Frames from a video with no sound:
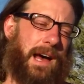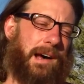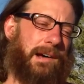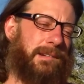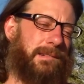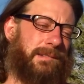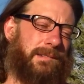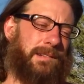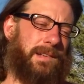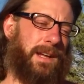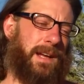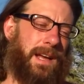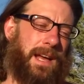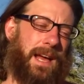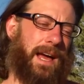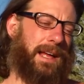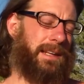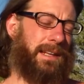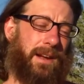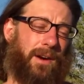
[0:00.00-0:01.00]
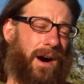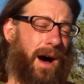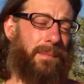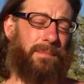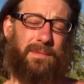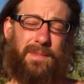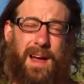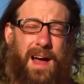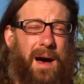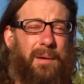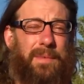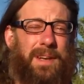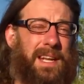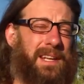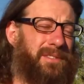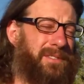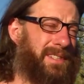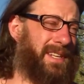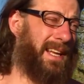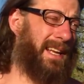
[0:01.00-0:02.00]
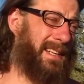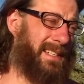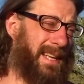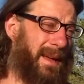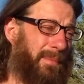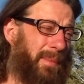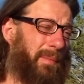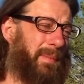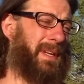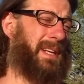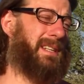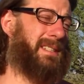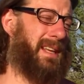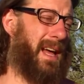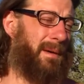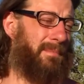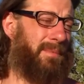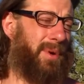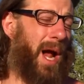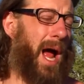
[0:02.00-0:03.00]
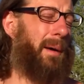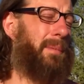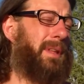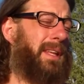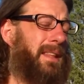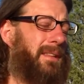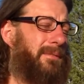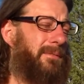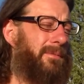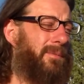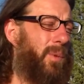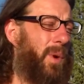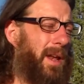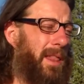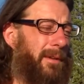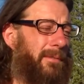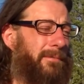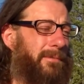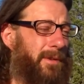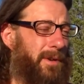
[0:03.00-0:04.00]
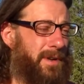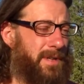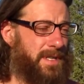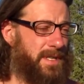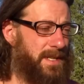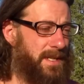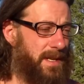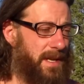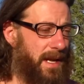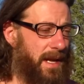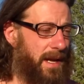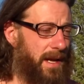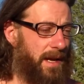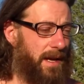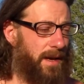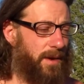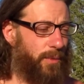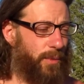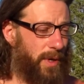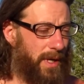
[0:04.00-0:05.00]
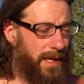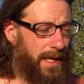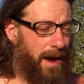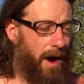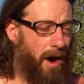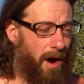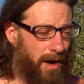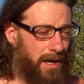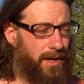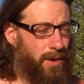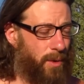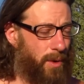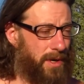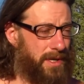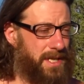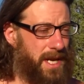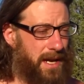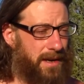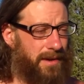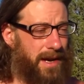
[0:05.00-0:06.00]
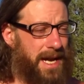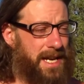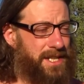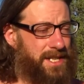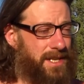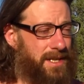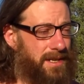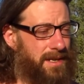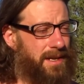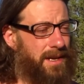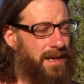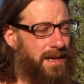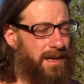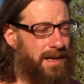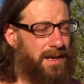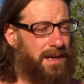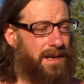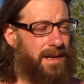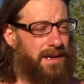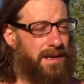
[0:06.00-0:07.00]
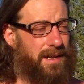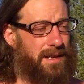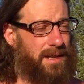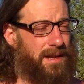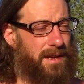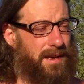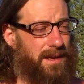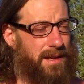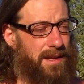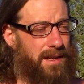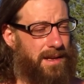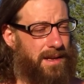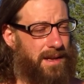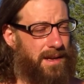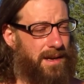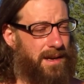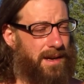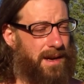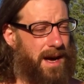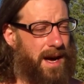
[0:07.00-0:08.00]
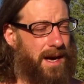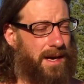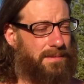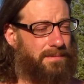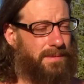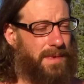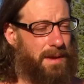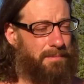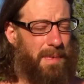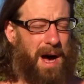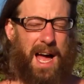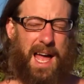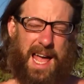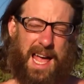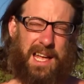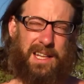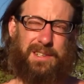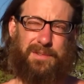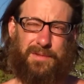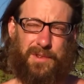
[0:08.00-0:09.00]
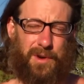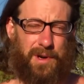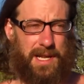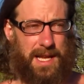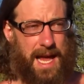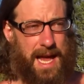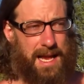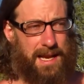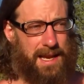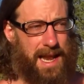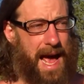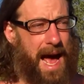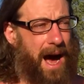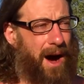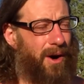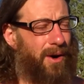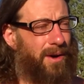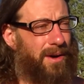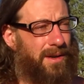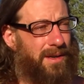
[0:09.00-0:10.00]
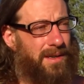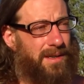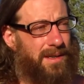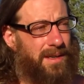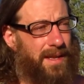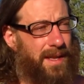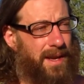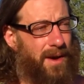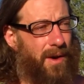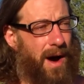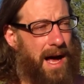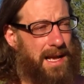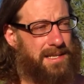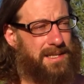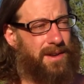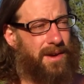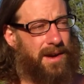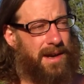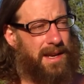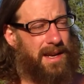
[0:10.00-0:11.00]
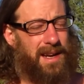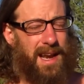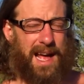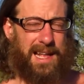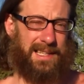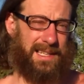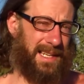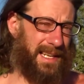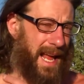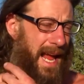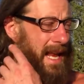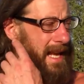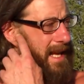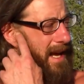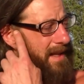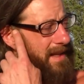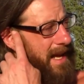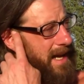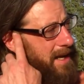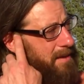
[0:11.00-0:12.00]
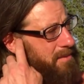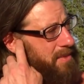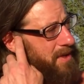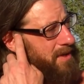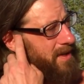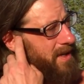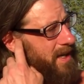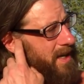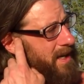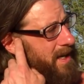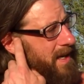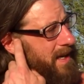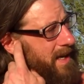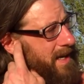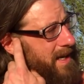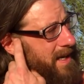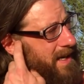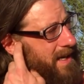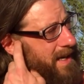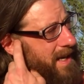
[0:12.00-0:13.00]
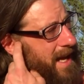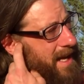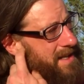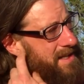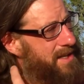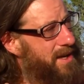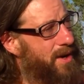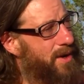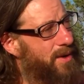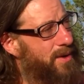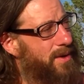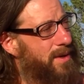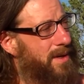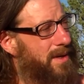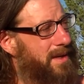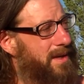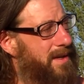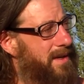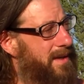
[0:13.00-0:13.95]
Yeah. And I'm an interesting example because I'm probably one of the first really hardcore generation. At my age of 38 now, I started in 1980 on that computer, and so